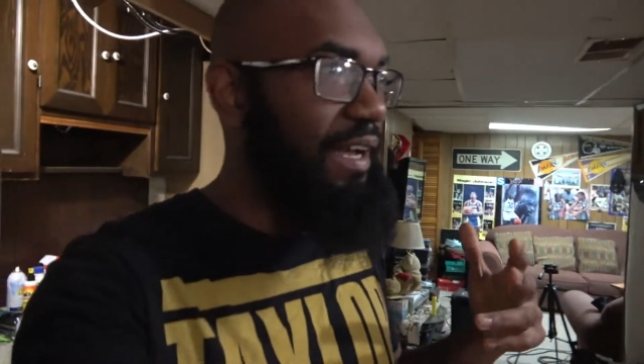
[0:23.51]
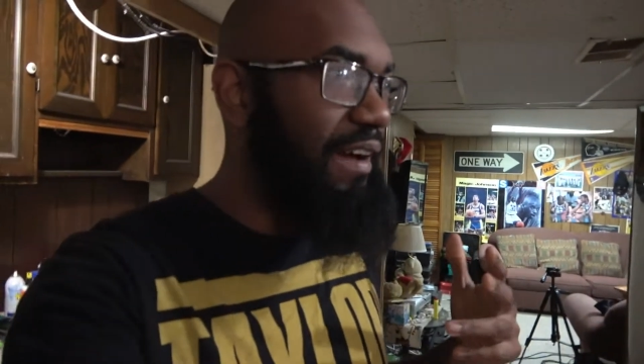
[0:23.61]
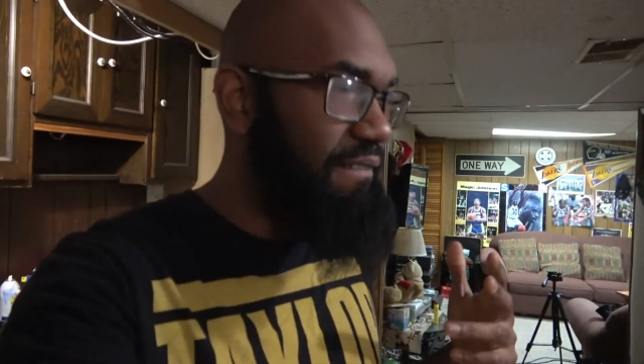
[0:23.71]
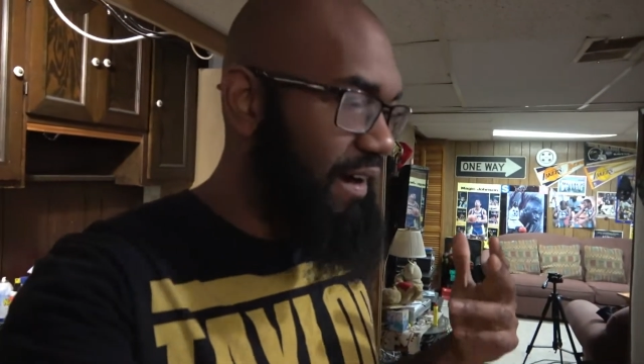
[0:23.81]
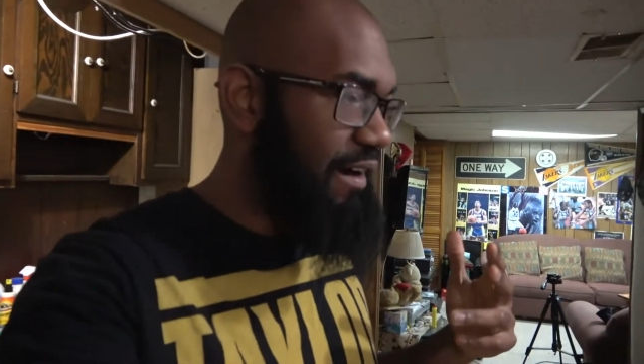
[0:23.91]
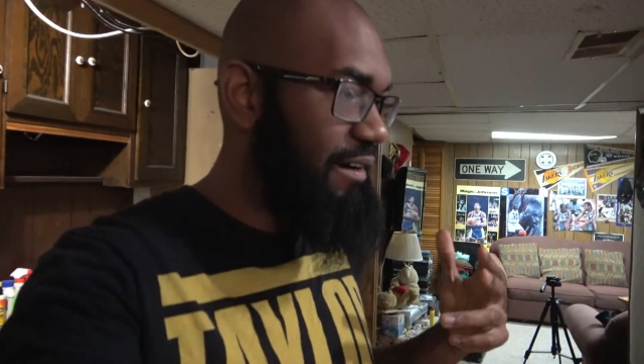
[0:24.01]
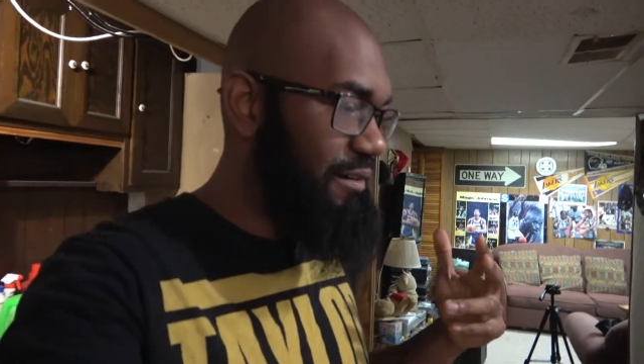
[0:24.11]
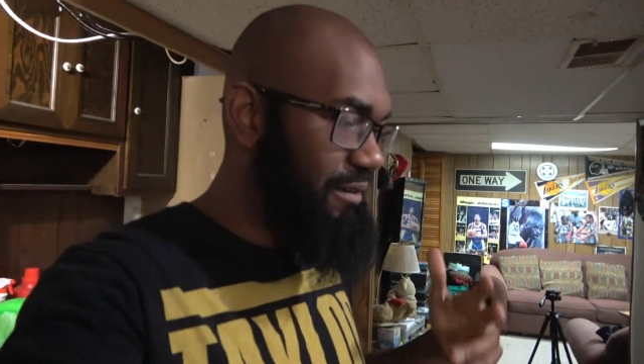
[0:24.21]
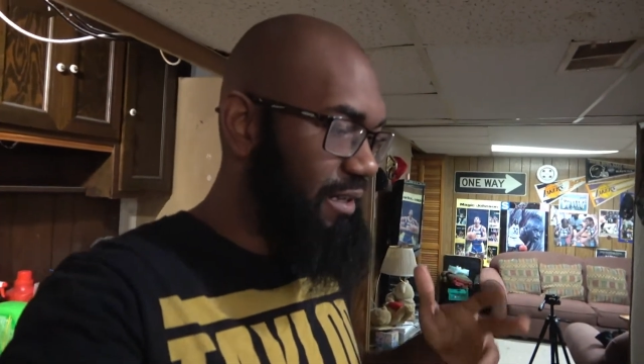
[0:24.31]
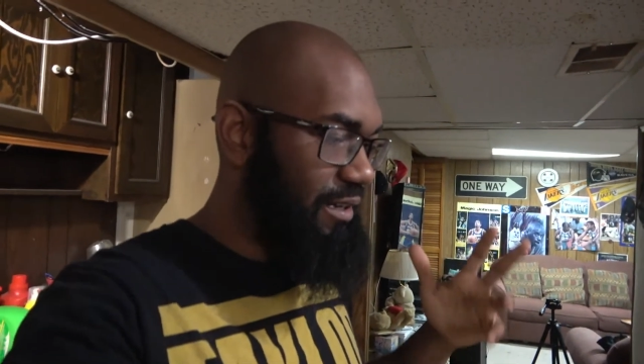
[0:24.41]
I got fired
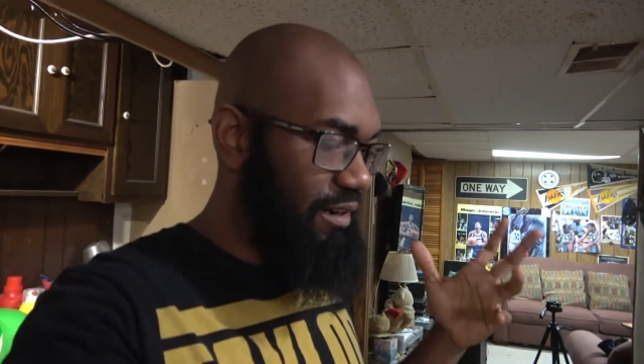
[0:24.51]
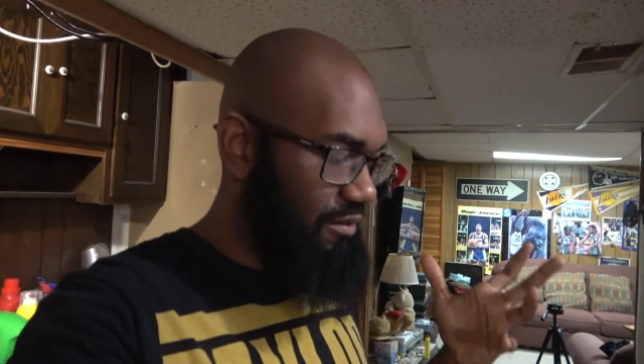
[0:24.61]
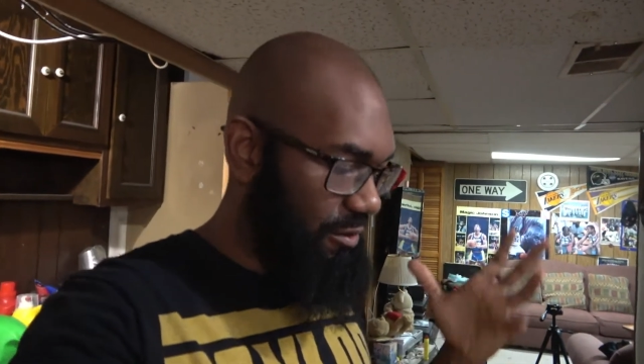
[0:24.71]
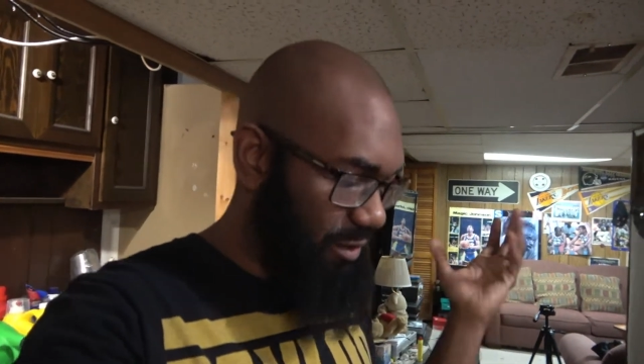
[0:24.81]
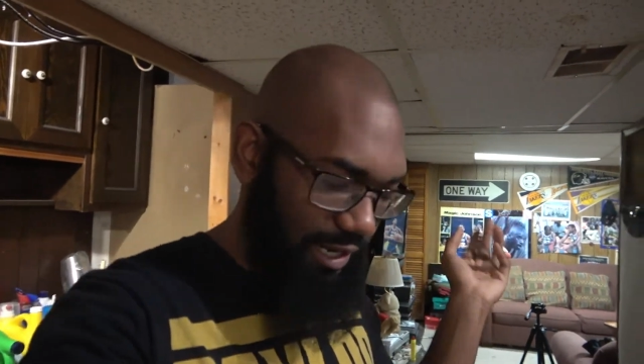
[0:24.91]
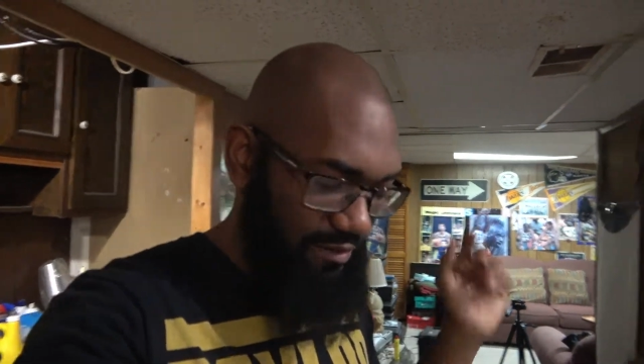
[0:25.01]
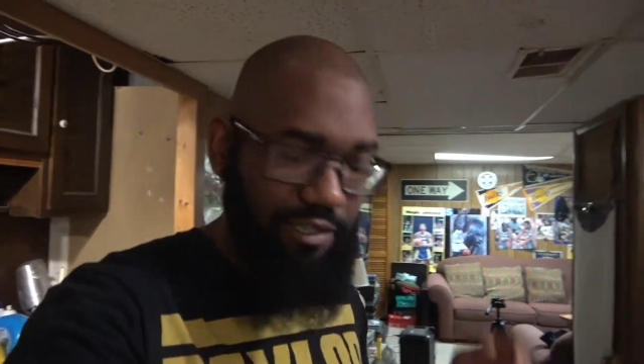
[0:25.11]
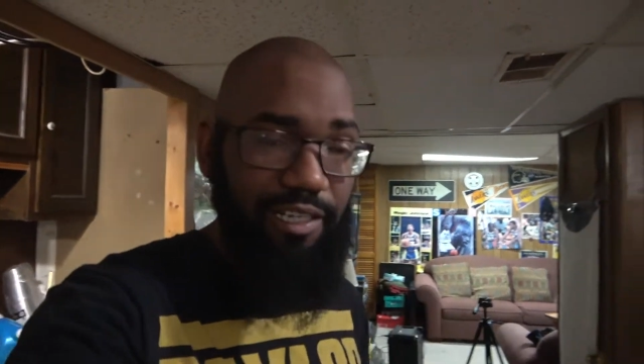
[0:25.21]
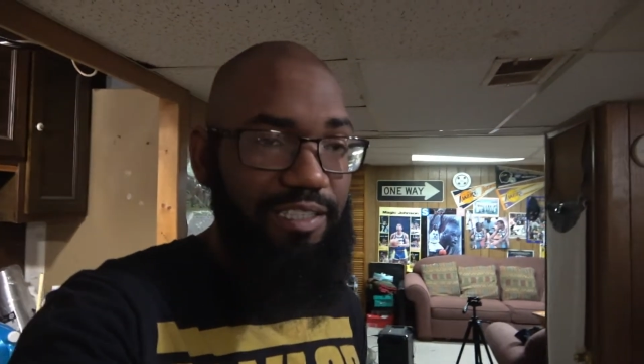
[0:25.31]
or laid off or whatever